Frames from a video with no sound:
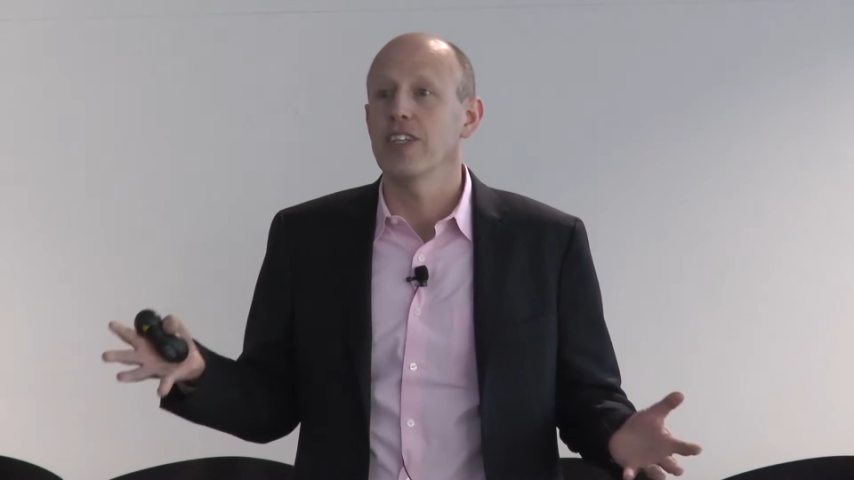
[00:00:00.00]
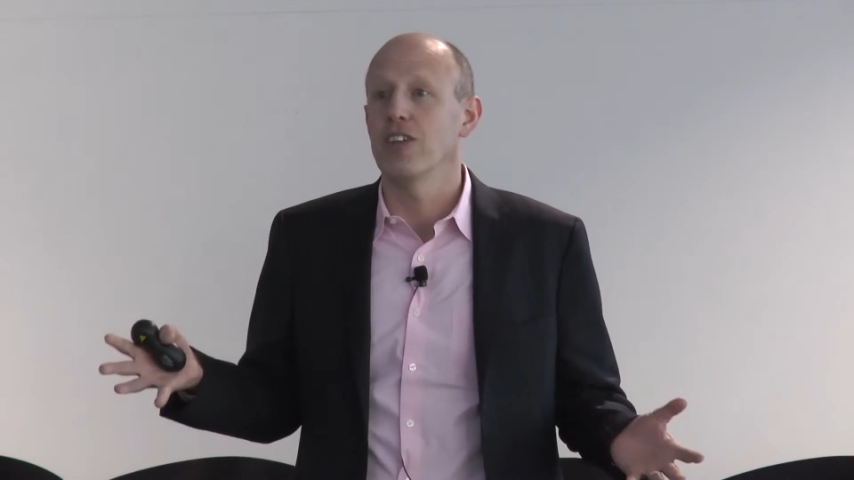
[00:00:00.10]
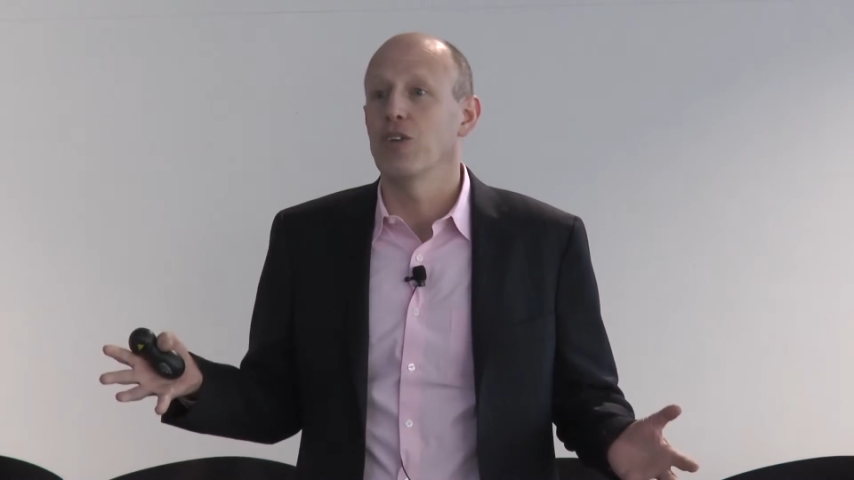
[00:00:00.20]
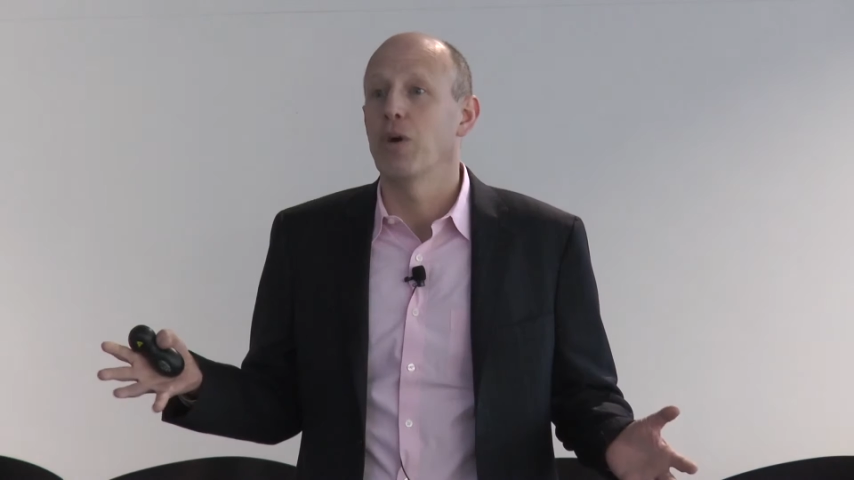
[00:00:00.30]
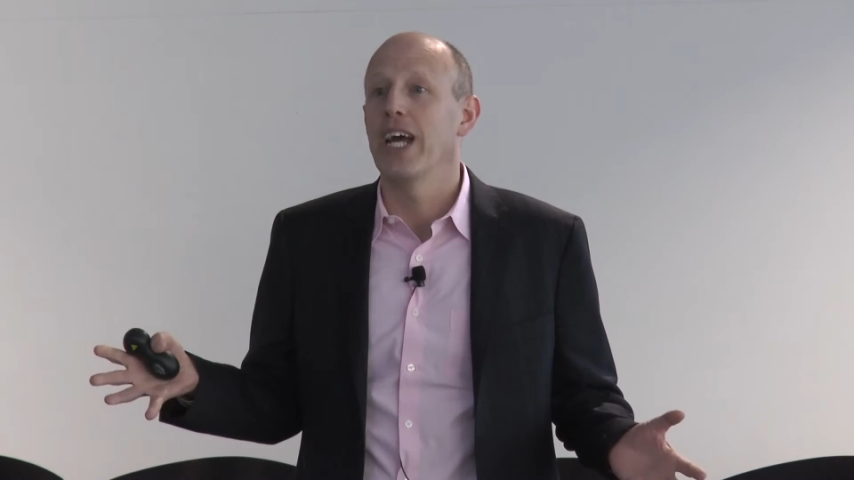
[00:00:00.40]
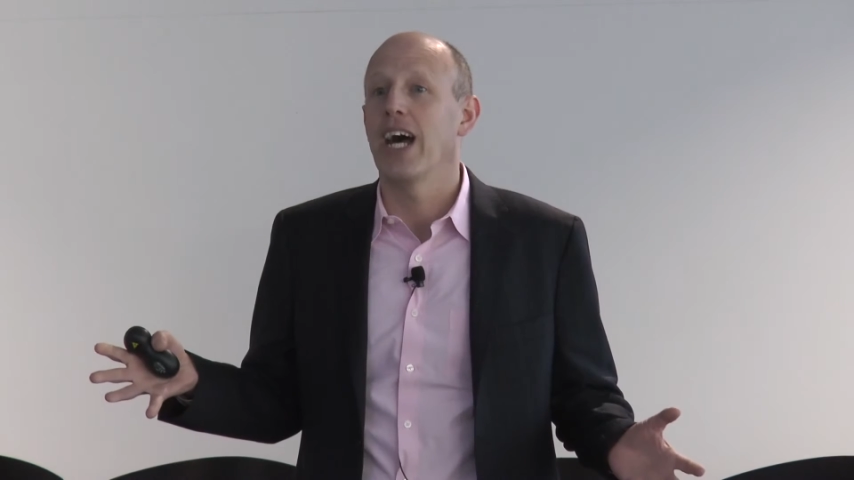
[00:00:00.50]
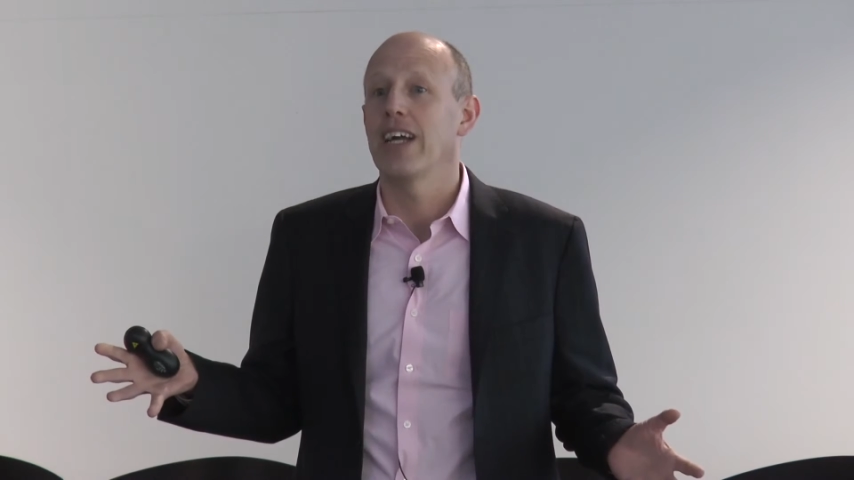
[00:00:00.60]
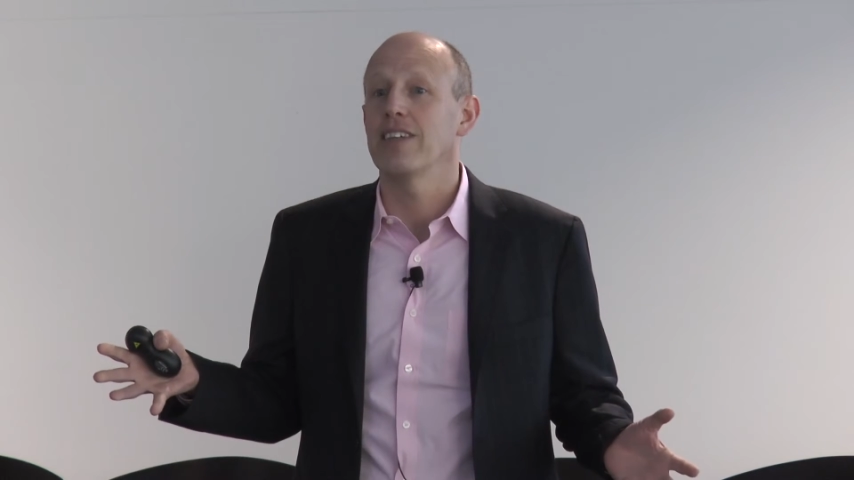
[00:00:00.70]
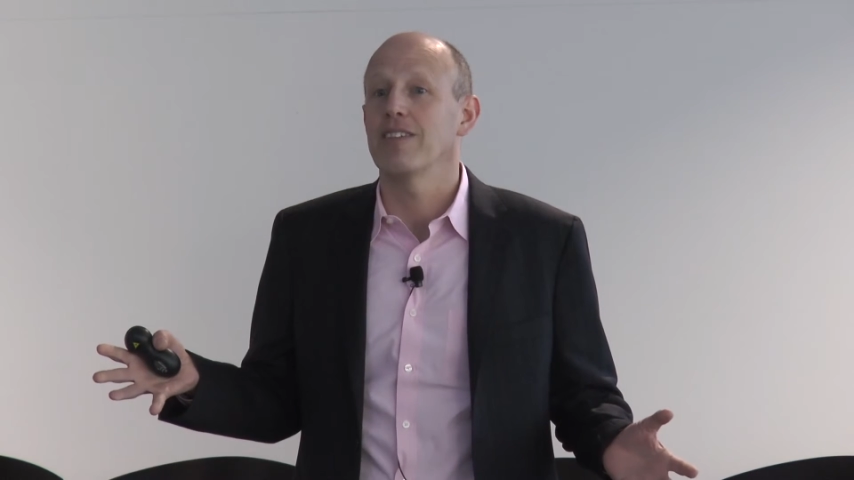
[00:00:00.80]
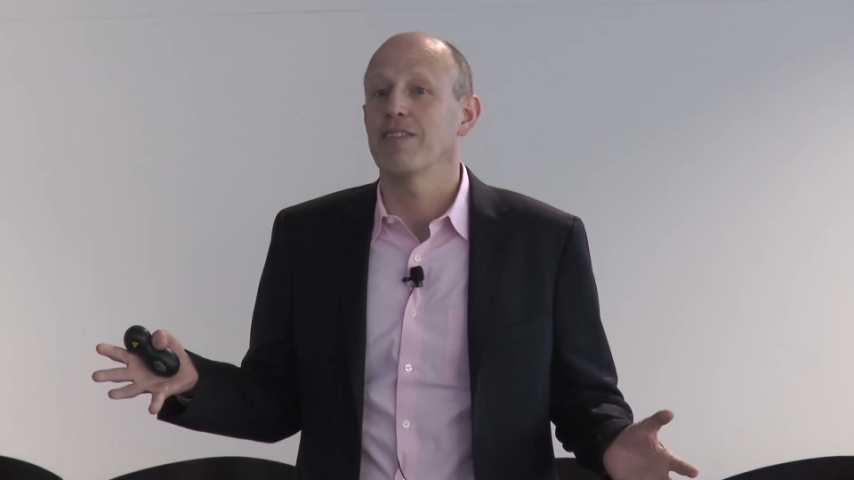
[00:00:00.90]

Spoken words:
know, the way I